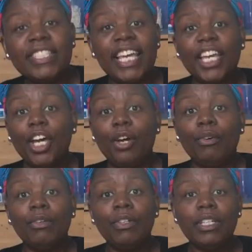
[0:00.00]
it's deco.
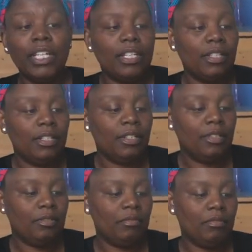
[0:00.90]
But is it short for
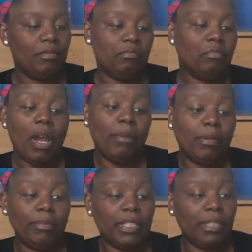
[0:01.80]
decoration?
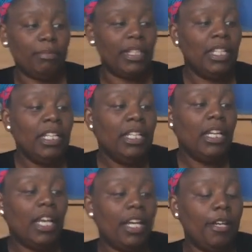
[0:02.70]
Probably, but
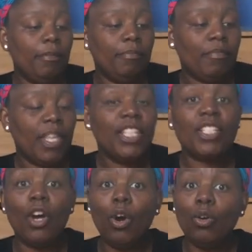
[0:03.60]
it
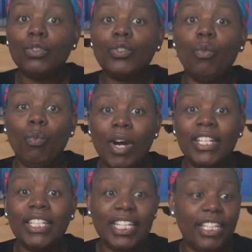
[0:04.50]
holds
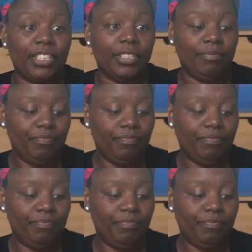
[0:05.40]
1 liter,